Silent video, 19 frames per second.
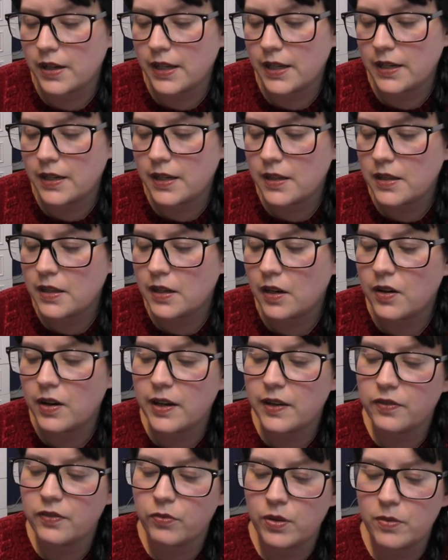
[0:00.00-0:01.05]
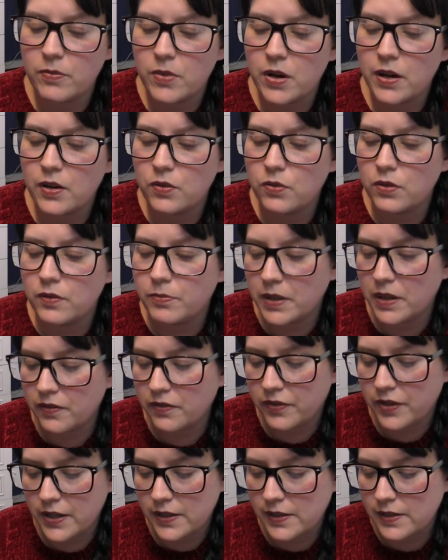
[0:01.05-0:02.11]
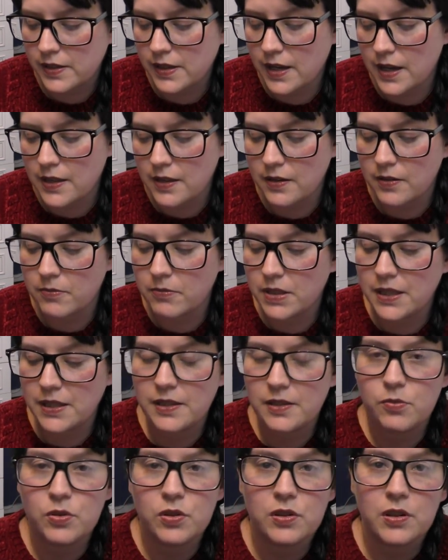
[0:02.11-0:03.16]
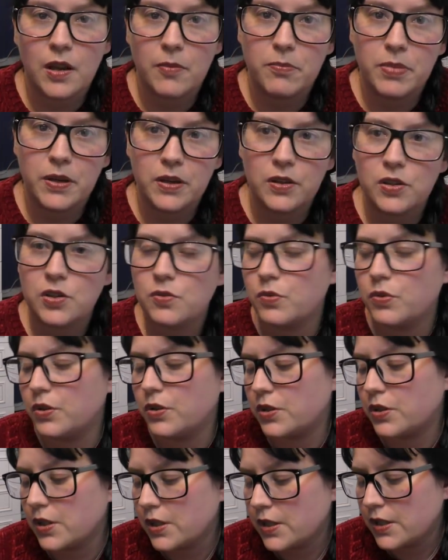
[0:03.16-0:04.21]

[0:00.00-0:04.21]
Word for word: In another life, we might all have been friends together, but this was Birchwood.